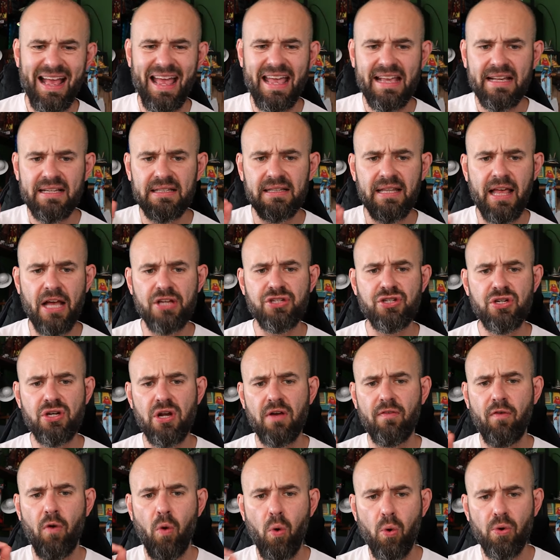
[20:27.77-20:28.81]
a collection
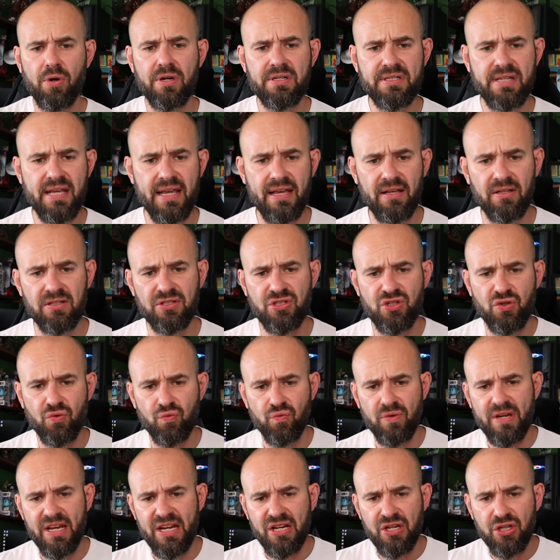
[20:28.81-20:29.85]
of horror tales to
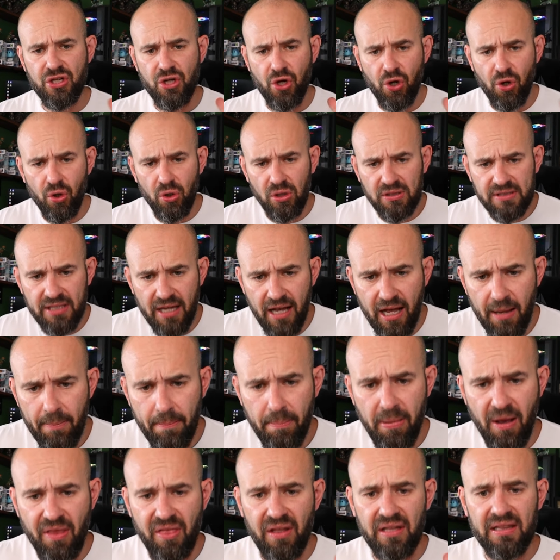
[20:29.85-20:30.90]
read curled
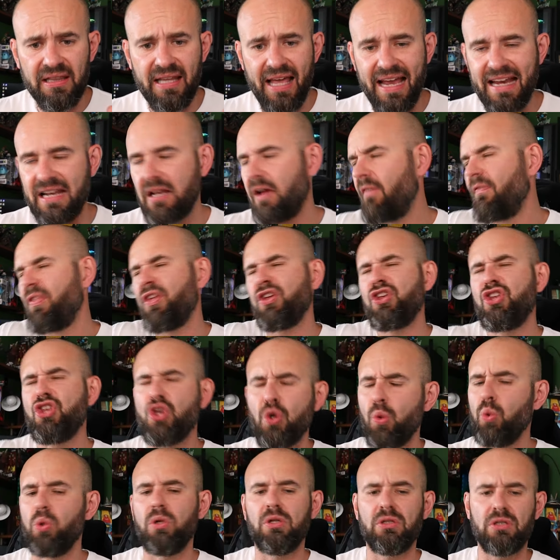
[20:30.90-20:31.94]
up by the light of the
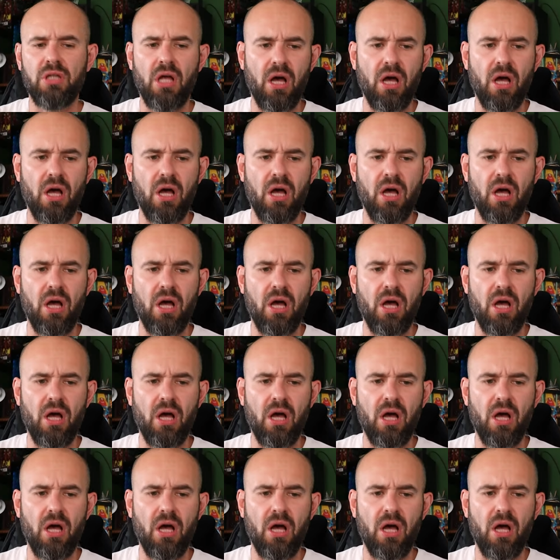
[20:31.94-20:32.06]
Yule